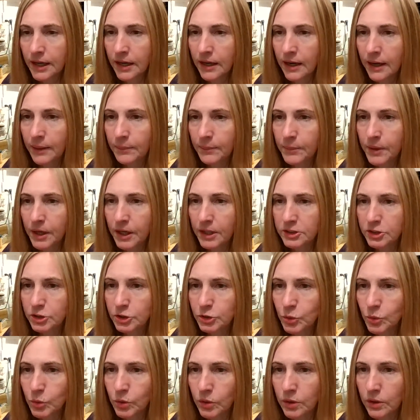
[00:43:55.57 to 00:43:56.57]
and yeah, I'm
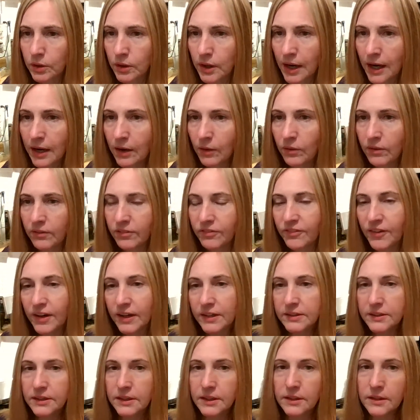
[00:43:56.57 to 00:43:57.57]
not sure how
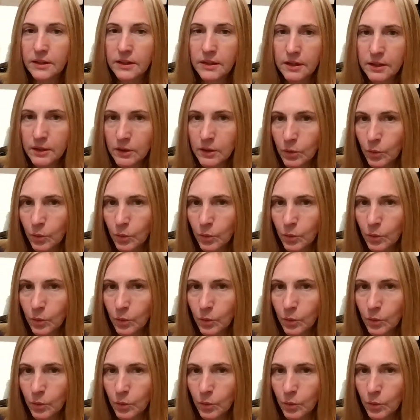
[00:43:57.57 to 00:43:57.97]
affected